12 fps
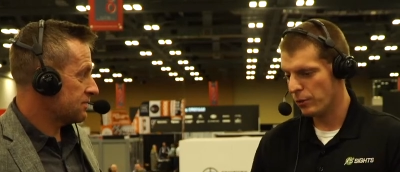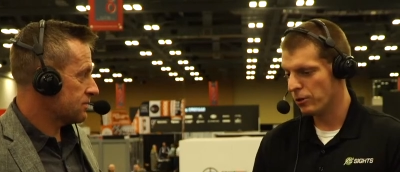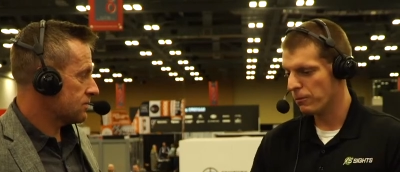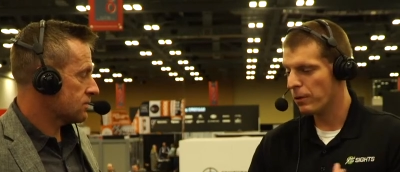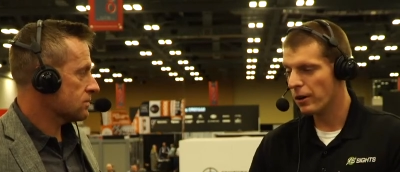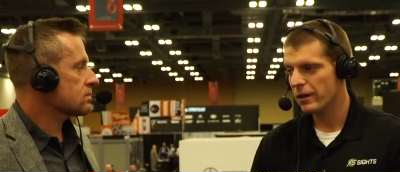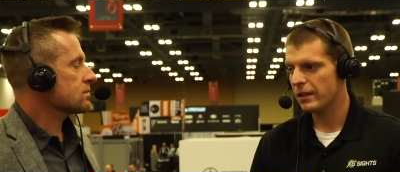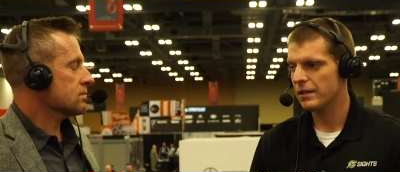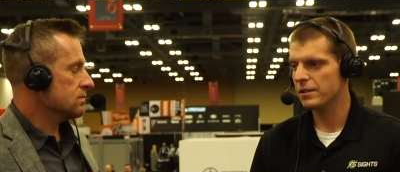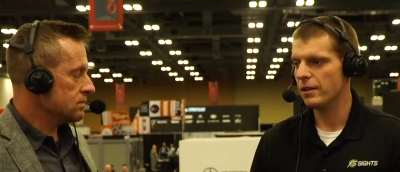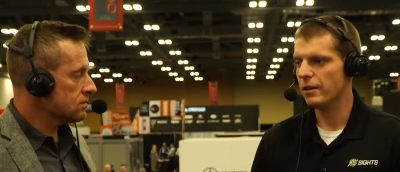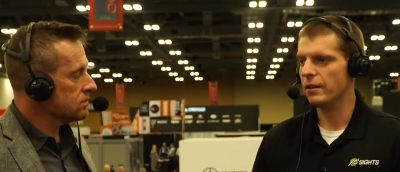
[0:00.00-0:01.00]
Speaker 1: Both
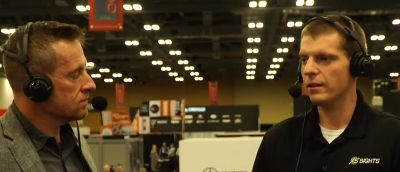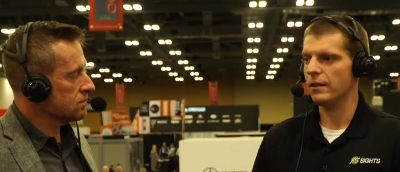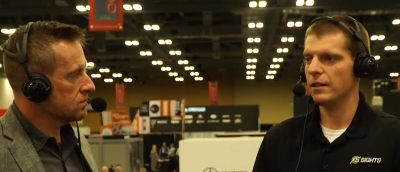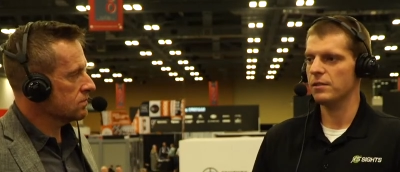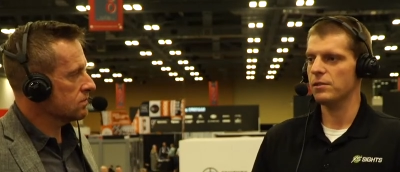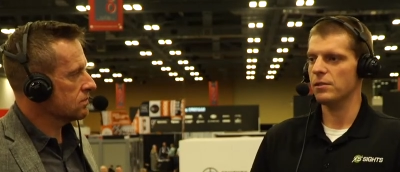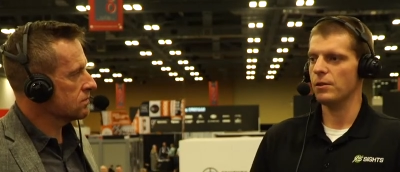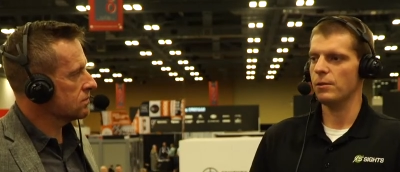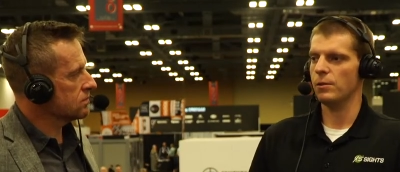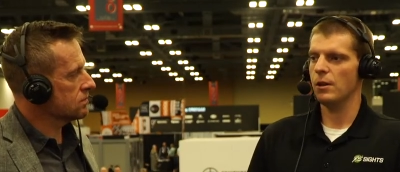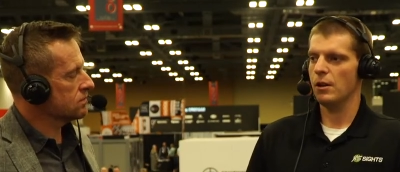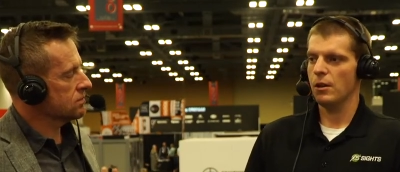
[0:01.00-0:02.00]
parties are, and
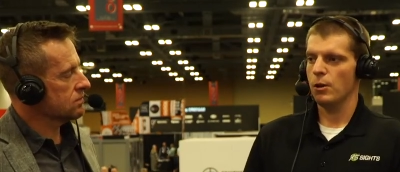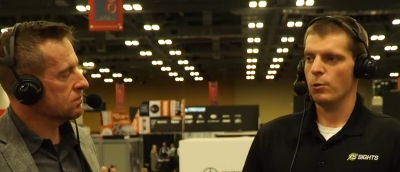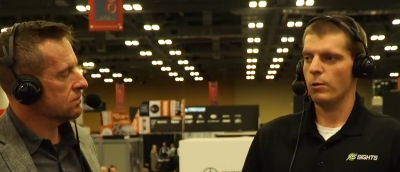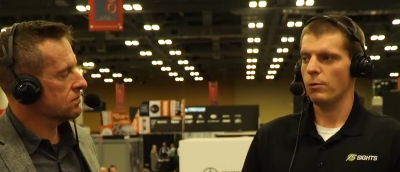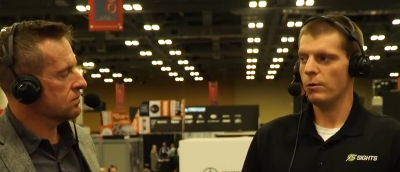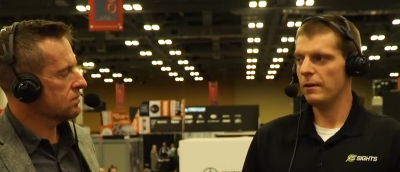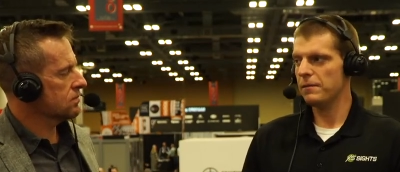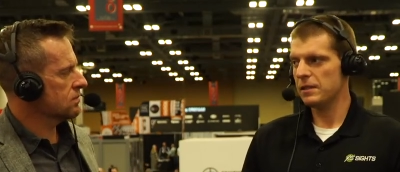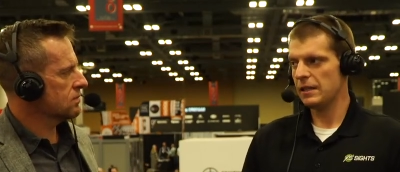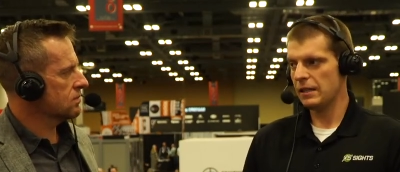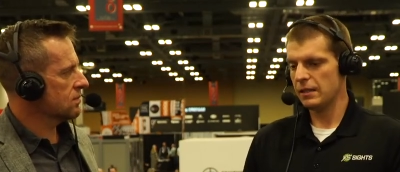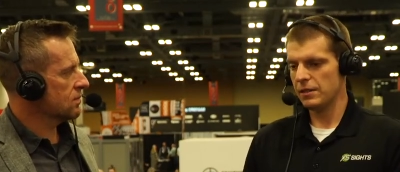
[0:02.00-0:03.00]
so what we've
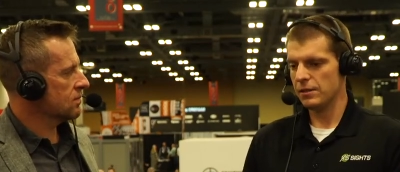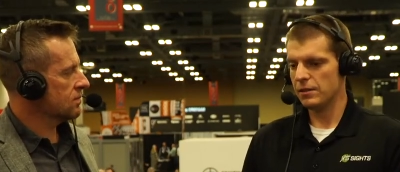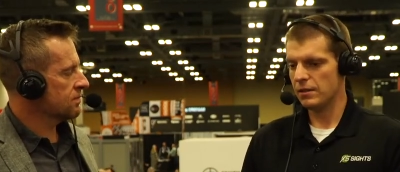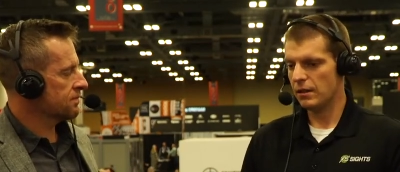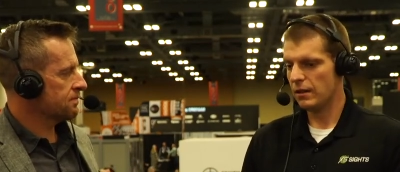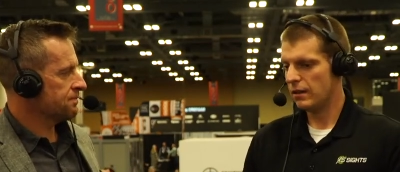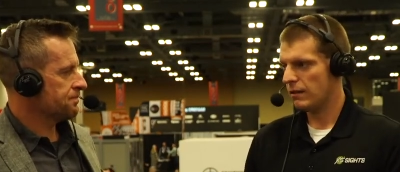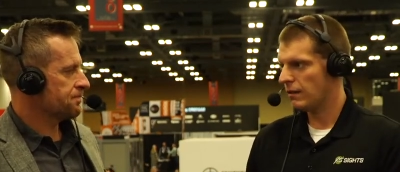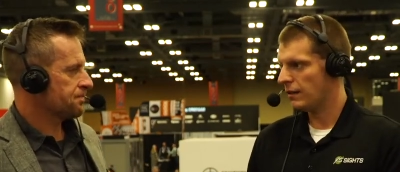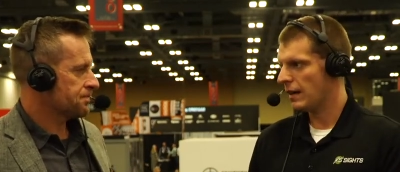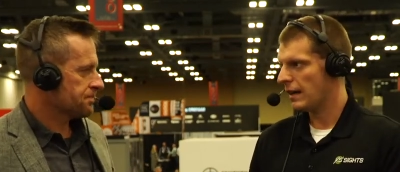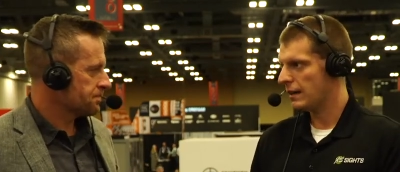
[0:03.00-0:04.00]
seen is
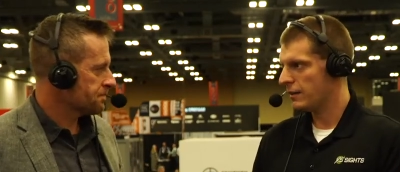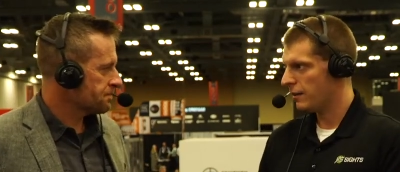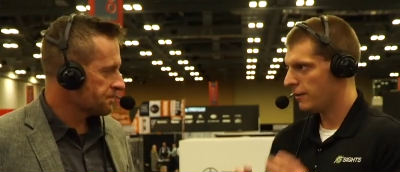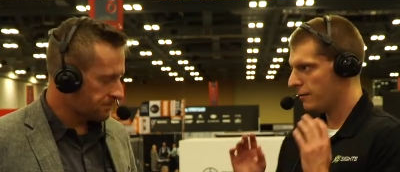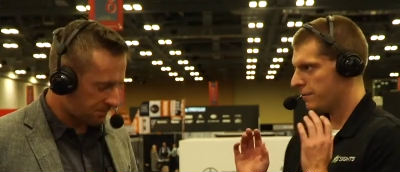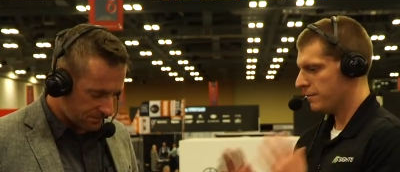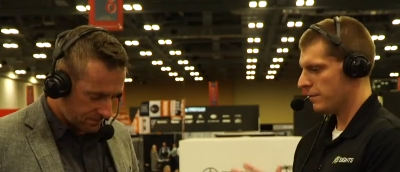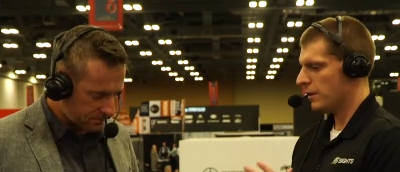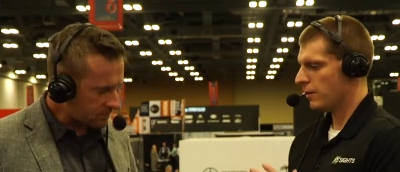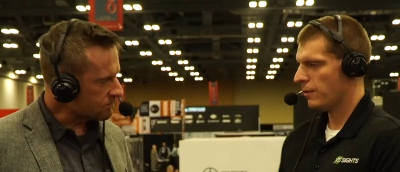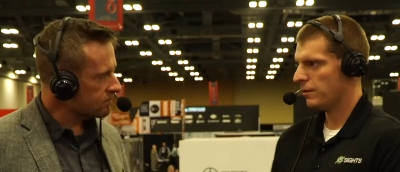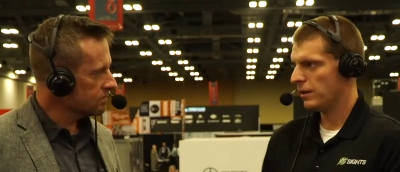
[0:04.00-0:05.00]
a lot of, you
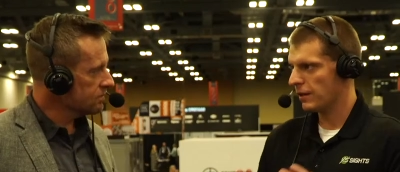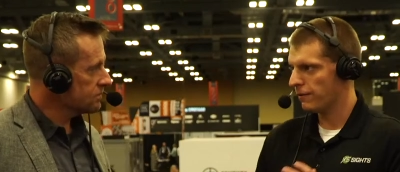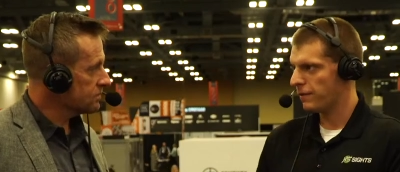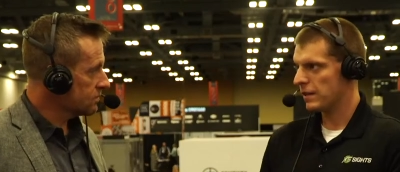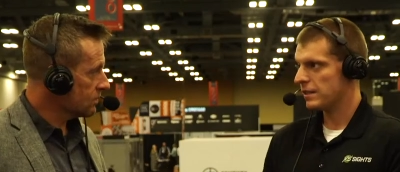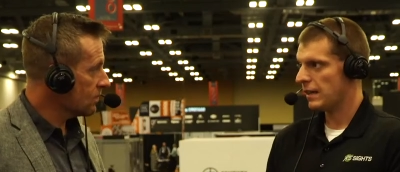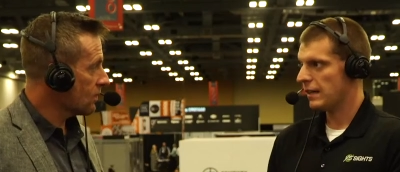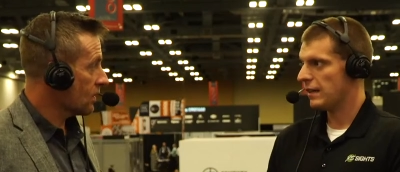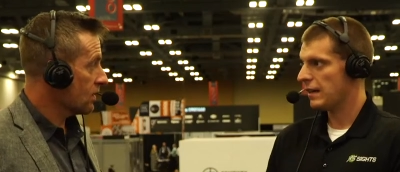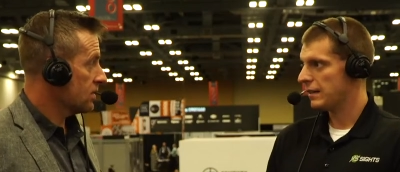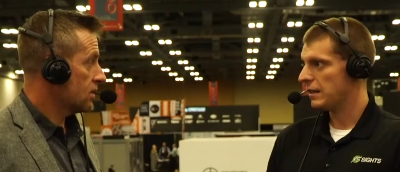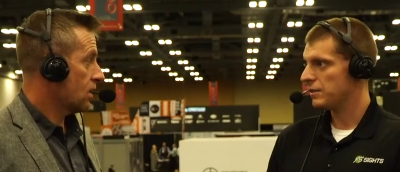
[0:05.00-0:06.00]
know, you get
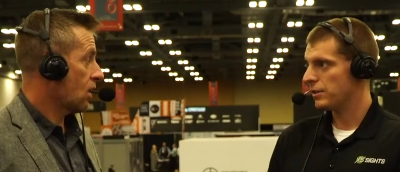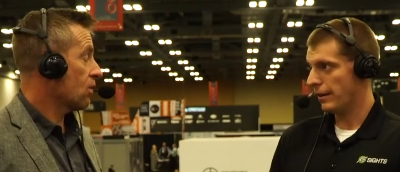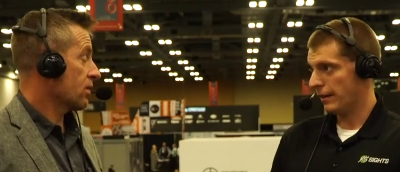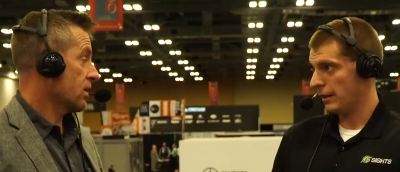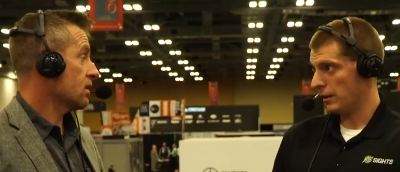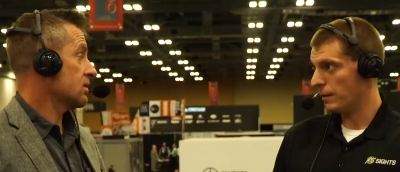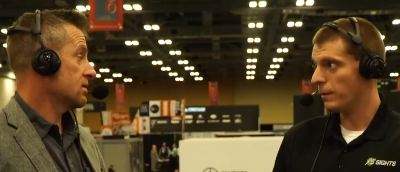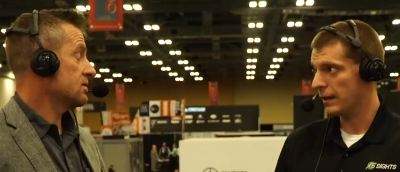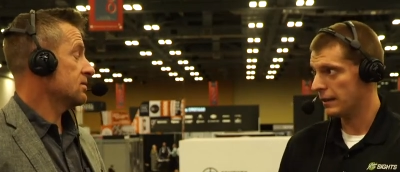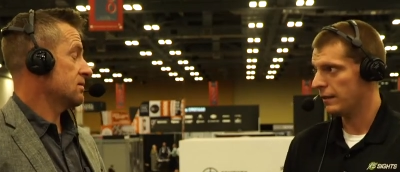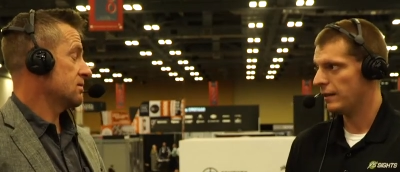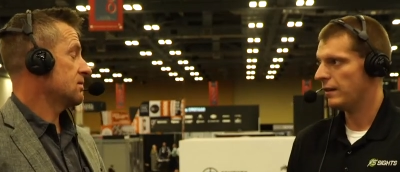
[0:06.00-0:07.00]
fixated on that target
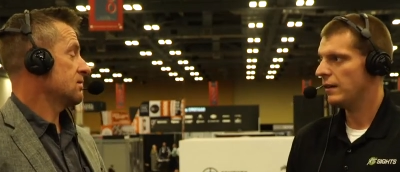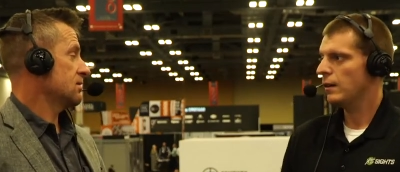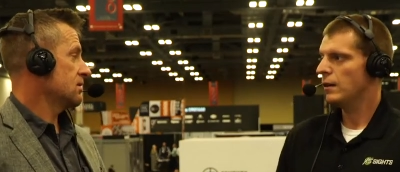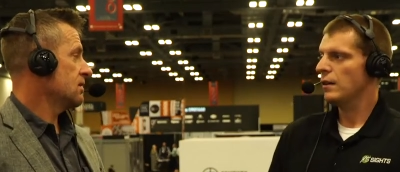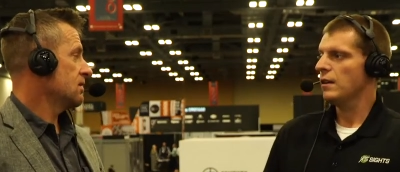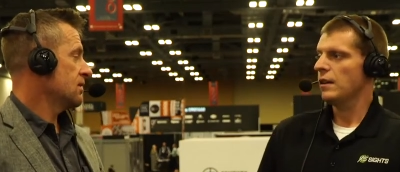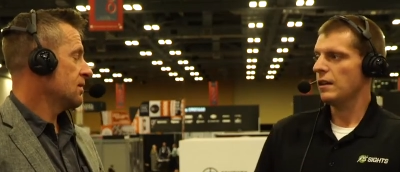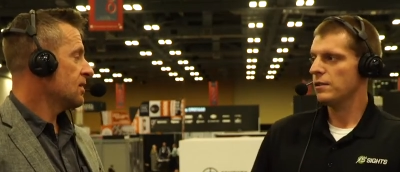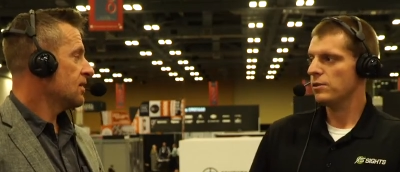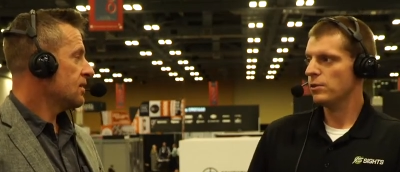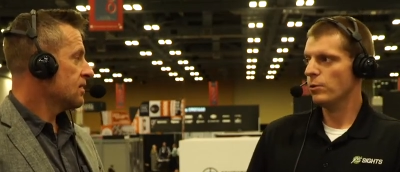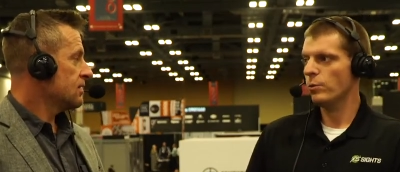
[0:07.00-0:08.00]
quickly,
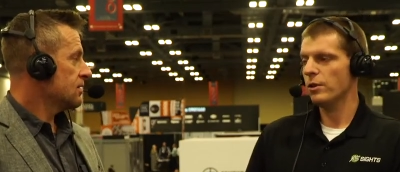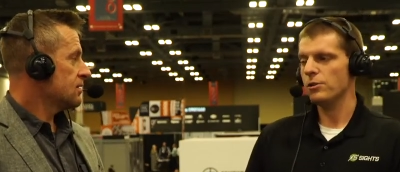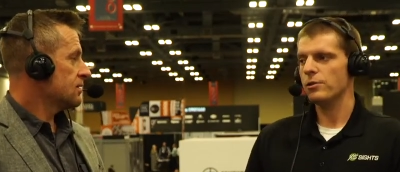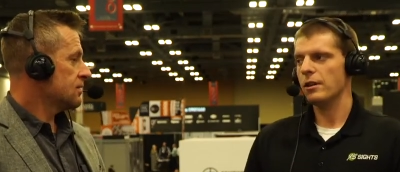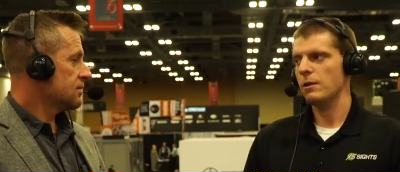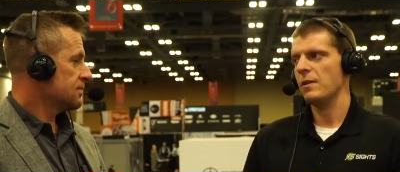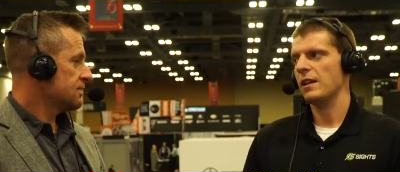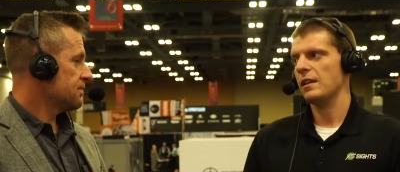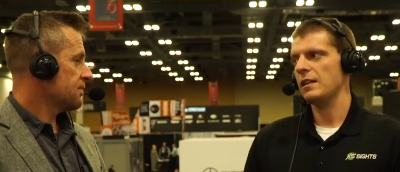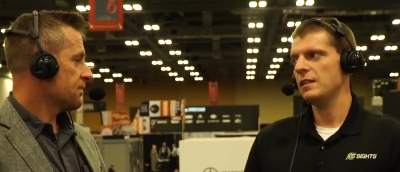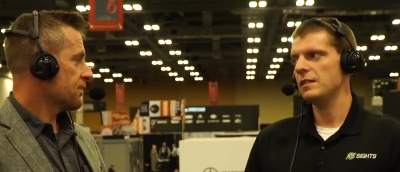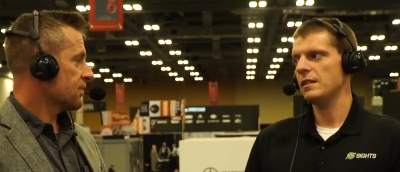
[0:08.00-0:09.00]
and so we're trying to make
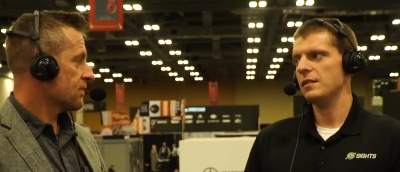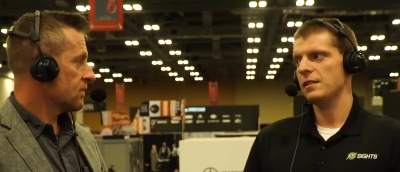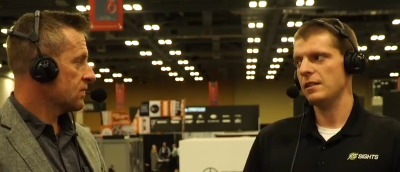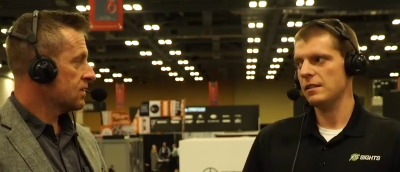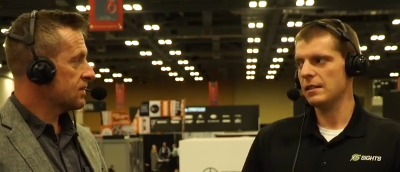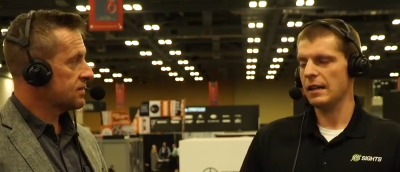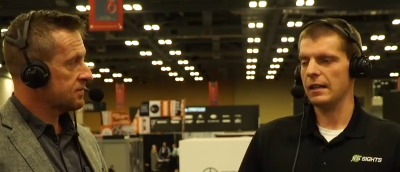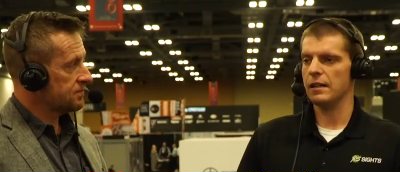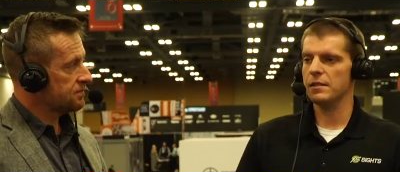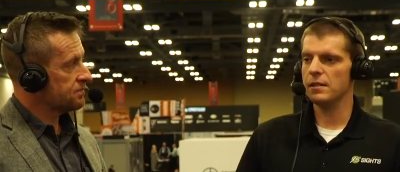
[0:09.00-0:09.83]
easy to see sighting